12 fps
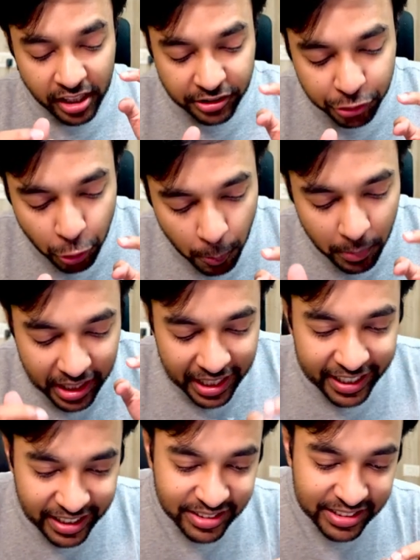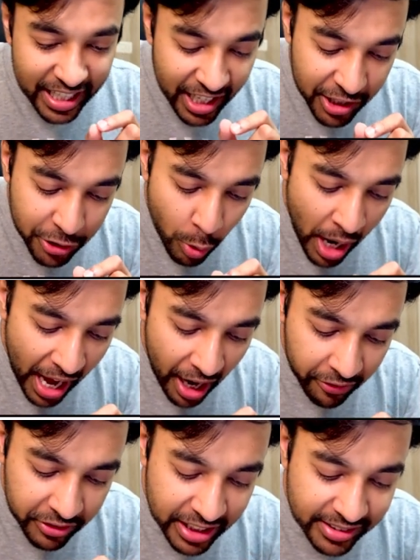So let us say you
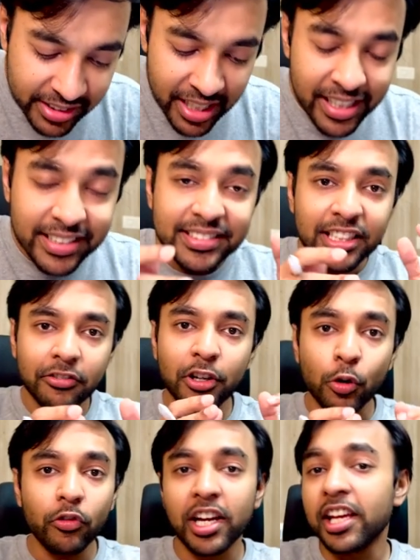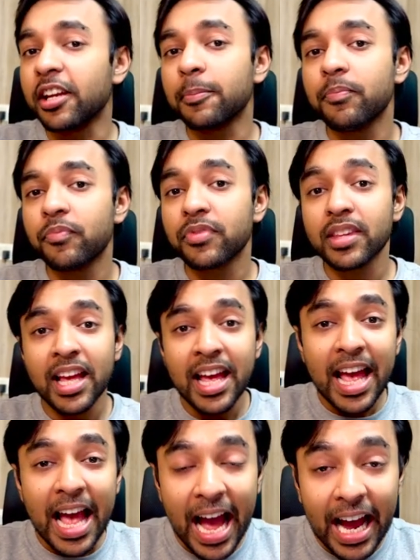have this server over here
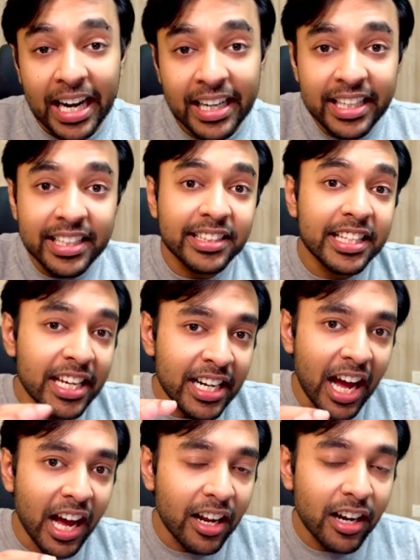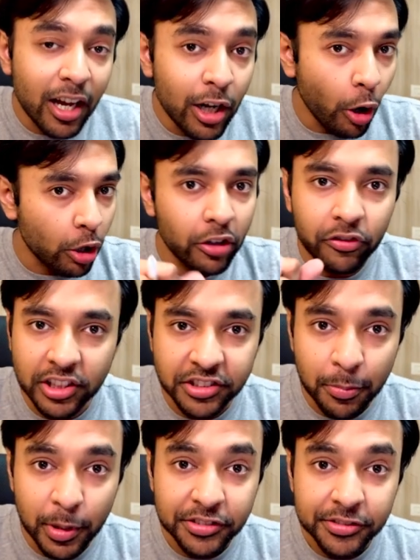and there are a lot of
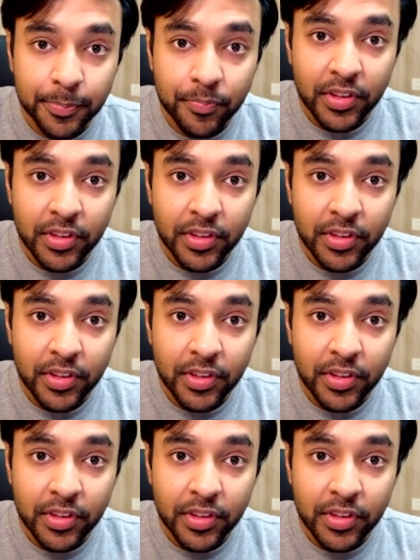customers.